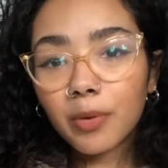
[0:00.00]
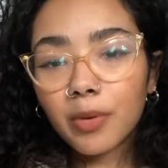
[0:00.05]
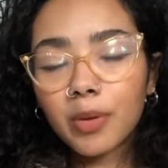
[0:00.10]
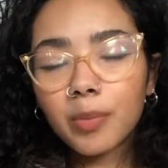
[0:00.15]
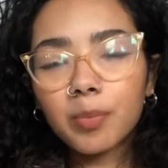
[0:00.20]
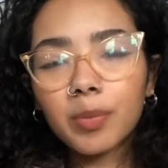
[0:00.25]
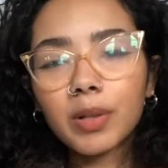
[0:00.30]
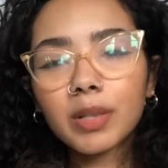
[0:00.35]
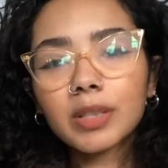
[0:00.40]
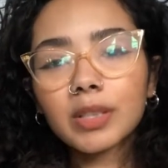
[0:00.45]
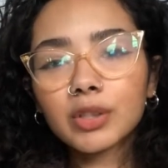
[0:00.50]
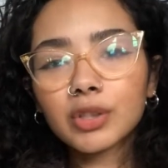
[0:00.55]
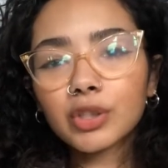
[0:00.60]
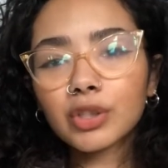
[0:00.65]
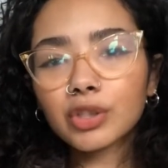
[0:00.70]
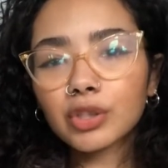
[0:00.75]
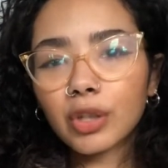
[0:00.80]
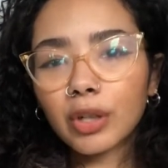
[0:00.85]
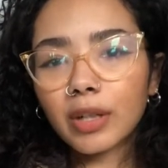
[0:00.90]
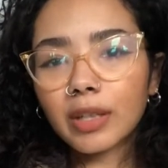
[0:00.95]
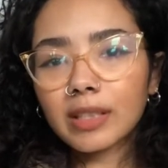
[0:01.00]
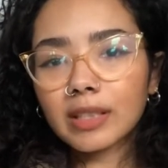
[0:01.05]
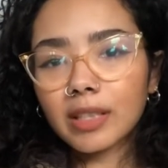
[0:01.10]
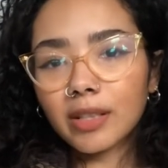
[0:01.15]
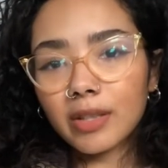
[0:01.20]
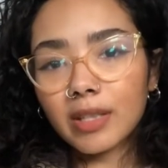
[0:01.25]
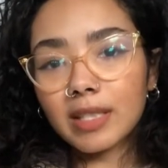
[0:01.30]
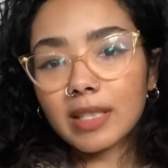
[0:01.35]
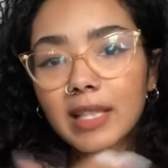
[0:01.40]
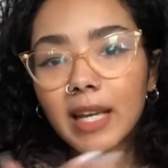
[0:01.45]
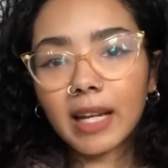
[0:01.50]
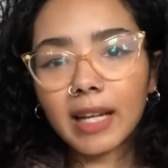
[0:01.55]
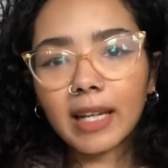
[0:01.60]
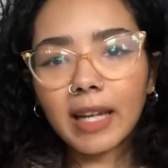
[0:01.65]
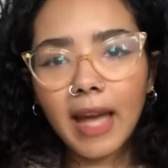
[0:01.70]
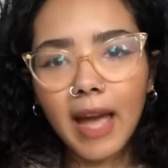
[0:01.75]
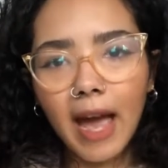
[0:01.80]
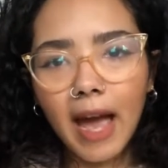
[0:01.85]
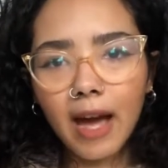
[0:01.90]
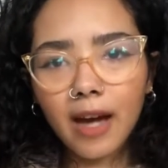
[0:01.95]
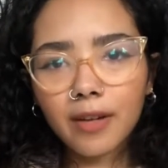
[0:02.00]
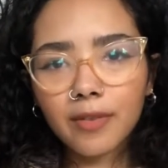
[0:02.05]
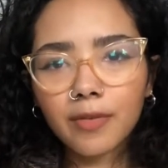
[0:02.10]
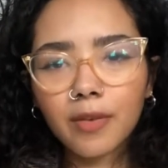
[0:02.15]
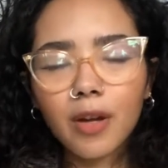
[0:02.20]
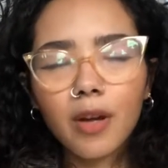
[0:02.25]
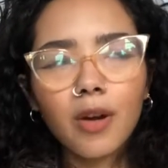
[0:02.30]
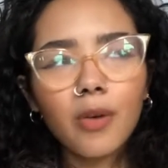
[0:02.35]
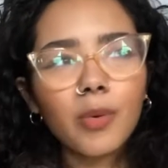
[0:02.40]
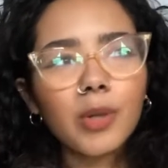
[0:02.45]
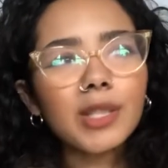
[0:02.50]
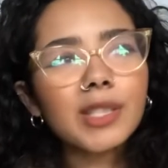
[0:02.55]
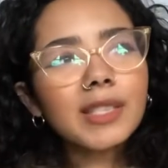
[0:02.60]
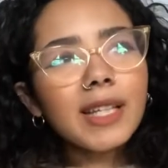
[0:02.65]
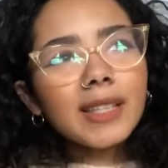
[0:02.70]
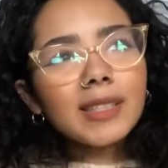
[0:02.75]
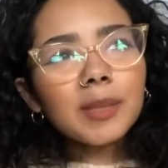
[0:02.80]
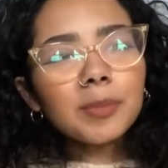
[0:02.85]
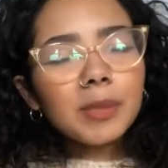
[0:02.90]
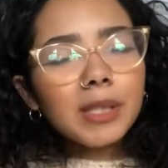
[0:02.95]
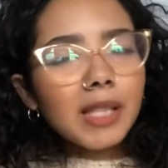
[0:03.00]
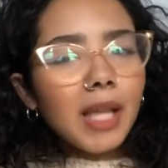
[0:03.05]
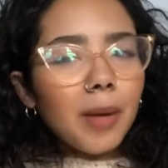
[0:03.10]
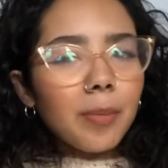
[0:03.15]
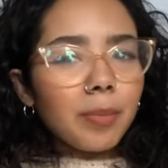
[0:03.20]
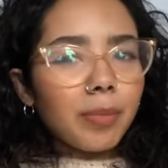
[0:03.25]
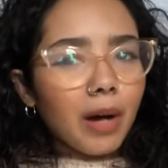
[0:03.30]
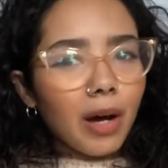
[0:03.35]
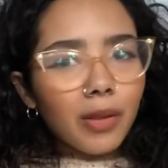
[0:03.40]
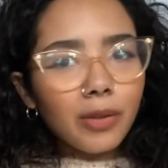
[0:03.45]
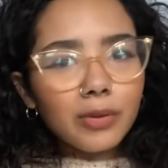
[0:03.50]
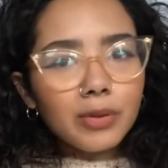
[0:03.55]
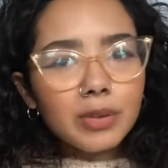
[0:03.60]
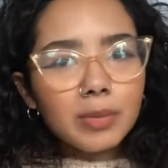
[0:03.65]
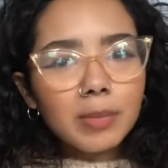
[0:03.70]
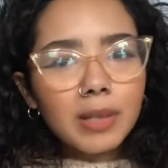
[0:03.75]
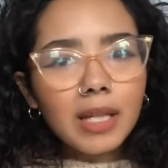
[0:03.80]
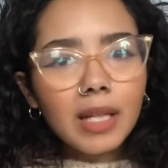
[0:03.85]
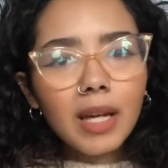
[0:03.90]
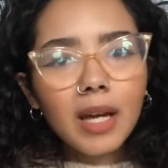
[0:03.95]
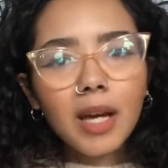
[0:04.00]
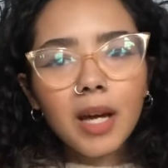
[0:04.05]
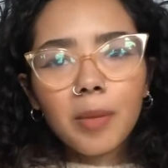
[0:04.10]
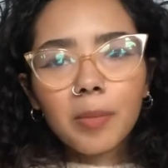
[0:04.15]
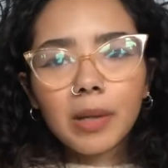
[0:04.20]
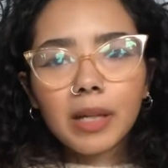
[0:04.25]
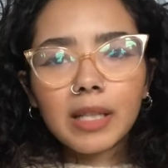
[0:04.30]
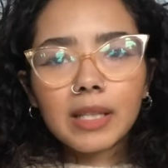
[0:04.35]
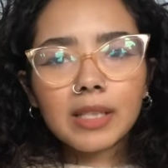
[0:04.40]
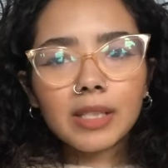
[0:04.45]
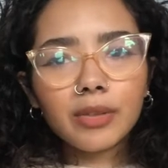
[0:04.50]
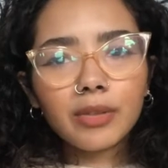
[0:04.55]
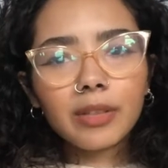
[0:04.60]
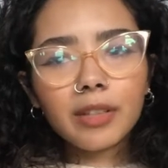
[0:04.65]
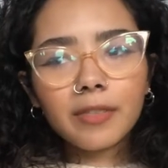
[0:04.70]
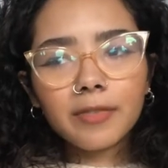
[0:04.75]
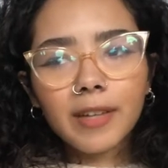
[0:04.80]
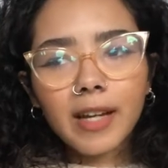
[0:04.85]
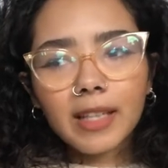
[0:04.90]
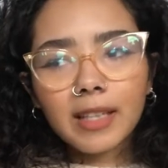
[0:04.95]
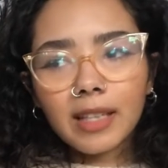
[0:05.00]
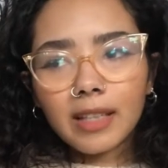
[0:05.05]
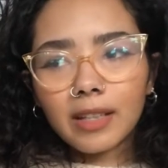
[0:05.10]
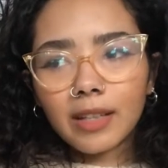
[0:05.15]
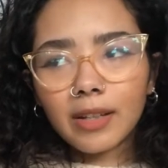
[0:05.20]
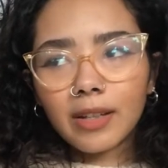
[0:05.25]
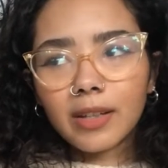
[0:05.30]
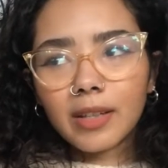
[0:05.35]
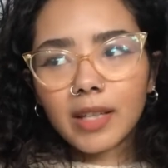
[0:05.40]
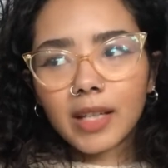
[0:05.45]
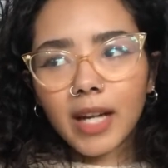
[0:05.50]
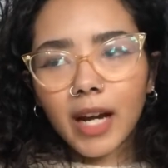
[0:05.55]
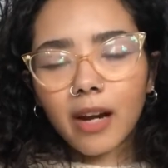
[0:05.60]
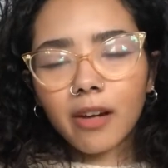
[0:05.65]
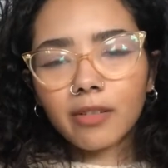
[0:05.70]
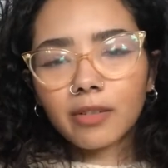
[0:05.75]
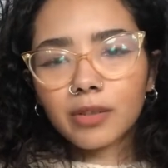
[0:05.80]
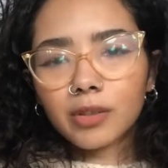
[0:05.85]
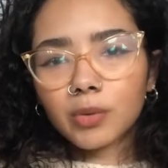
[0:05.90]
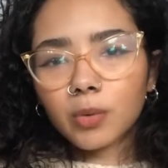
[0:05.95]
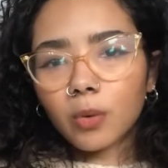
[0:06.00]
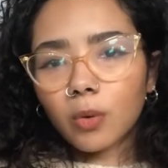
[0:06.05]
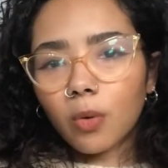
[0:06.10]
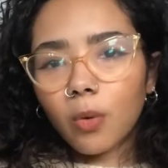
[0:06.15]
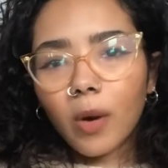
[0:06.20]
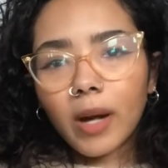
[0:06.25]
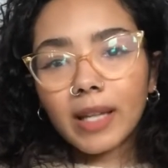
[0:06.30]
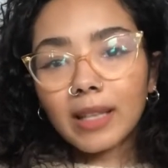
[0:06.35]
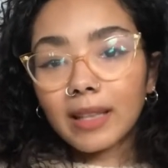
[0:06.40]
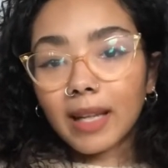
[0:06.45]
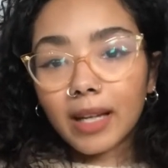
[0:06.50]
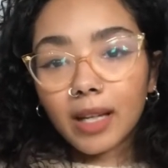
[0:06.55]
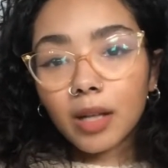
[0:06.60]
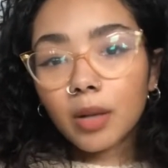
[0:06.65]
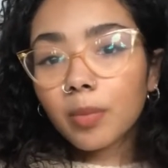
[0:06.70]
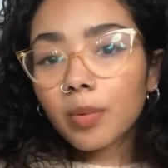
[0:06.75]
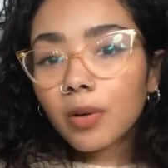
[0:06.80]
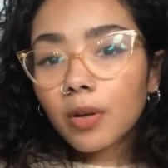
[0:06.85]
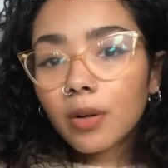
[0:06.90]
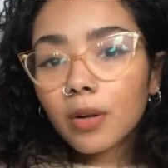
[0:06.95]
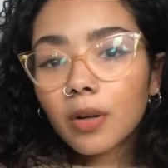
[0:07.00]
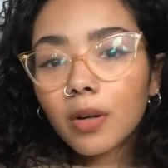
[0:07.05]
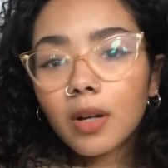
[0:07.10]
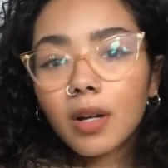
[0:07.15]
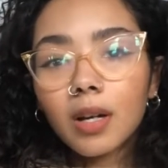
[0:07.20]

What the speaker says: The book doesn't start until the second half, which is not something that bothers me, but considering the fact that none of the characters were quite likable,